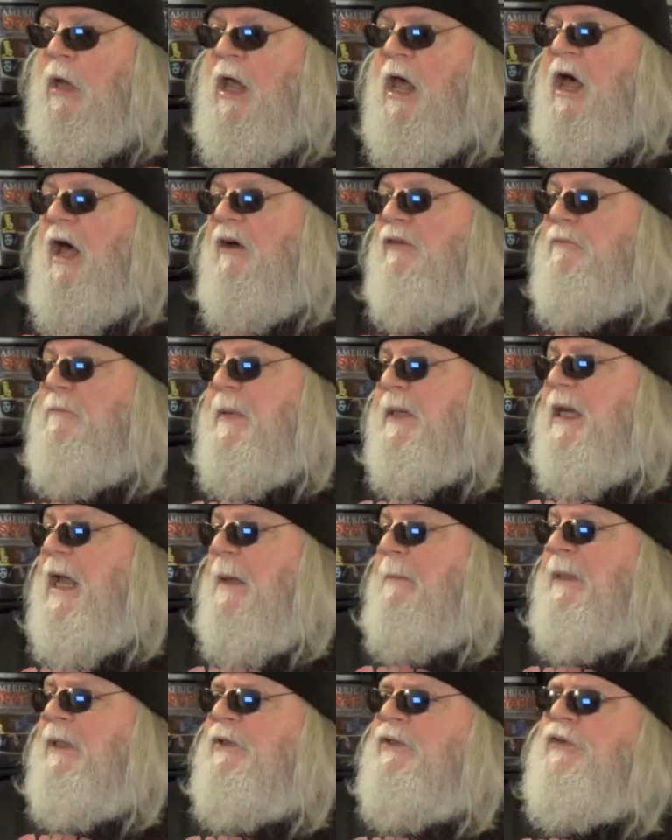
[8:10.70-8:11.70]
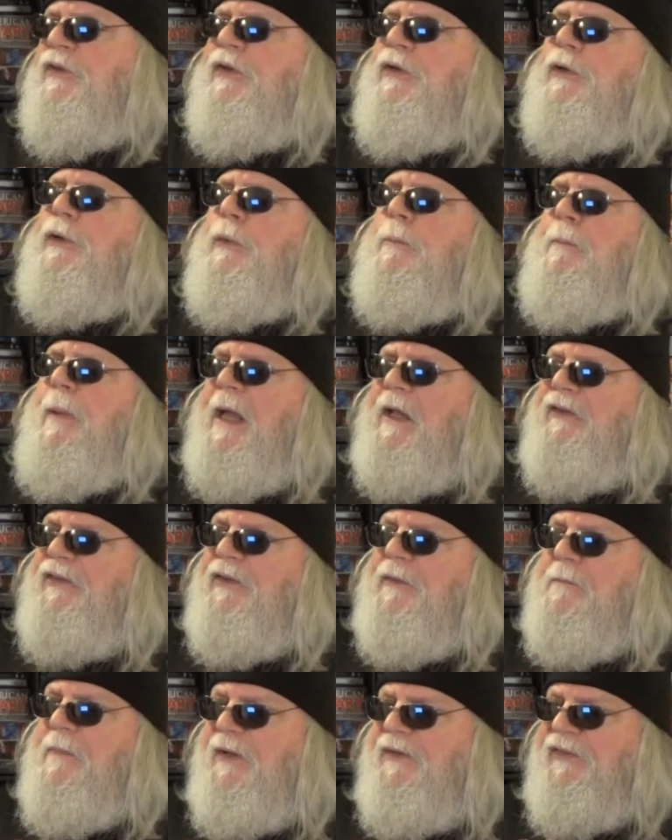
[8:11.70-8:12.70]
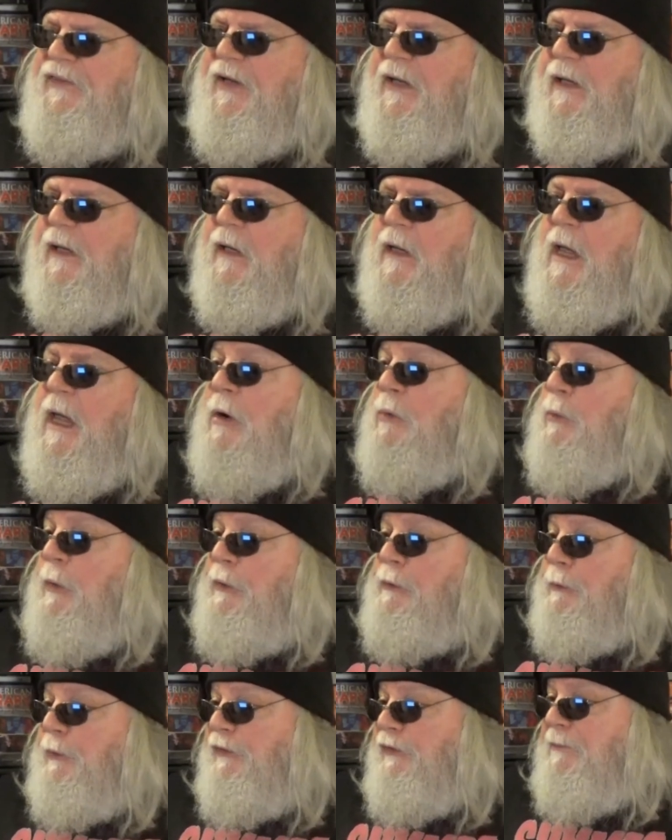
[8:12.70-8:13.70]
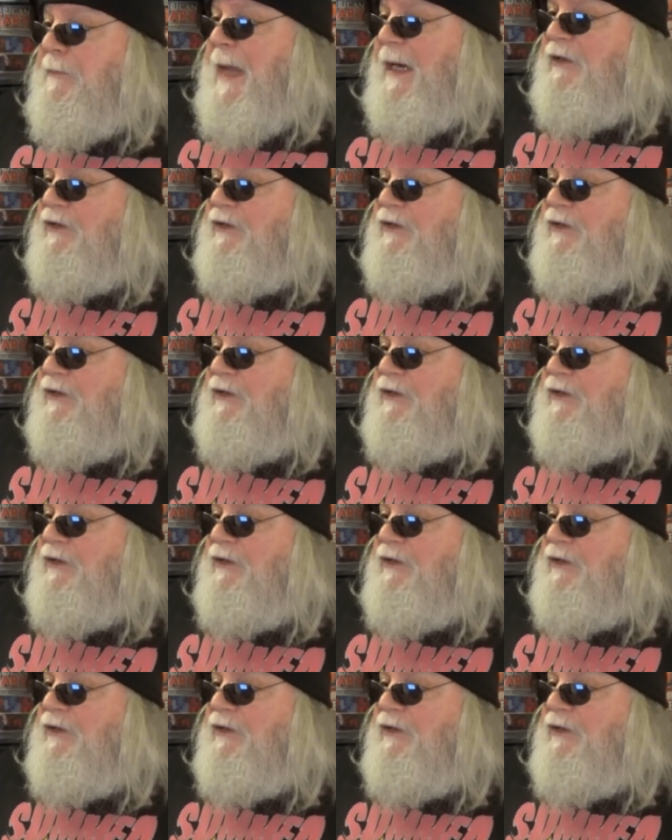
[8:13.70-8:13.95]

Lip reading: of becoming too pessimistic with respect